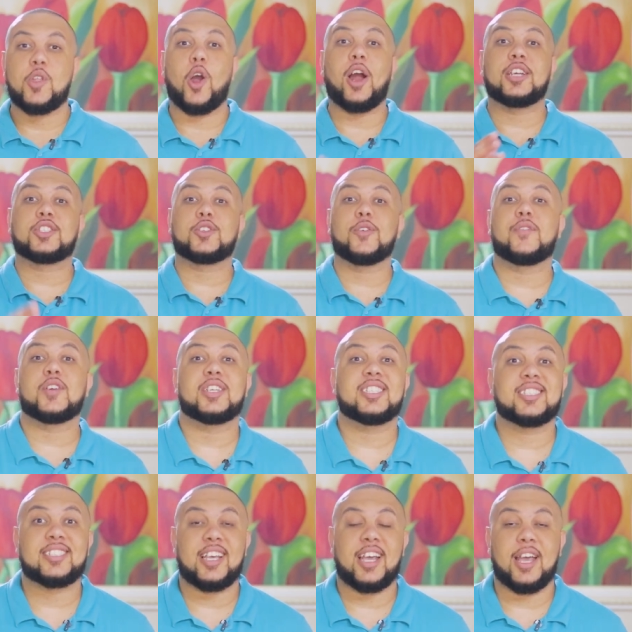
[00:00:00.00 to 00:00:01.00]
All right, so for
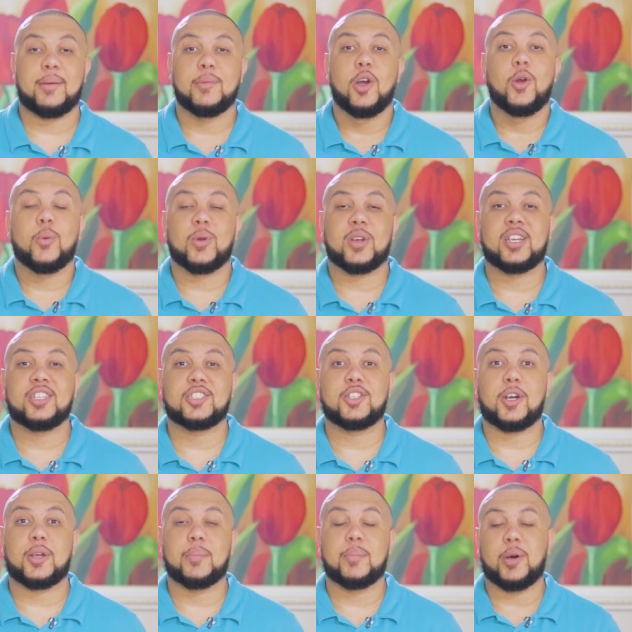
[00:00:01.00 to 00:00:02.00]
this time, we're gonna
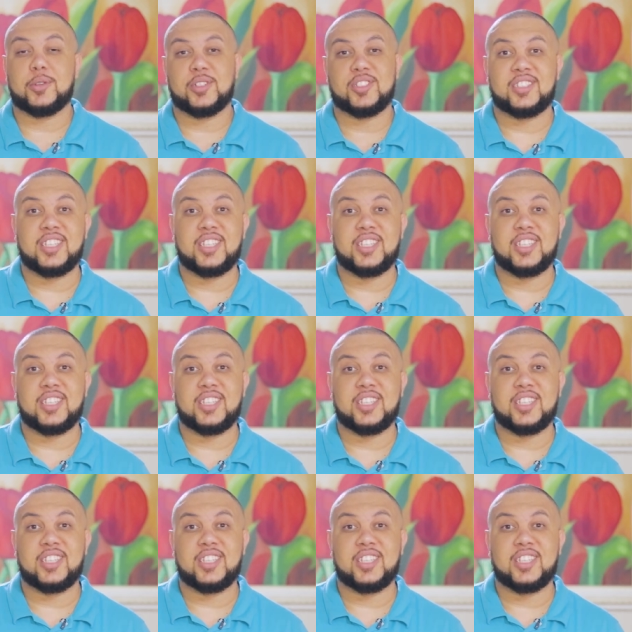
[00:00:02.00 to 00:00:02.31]
talk about these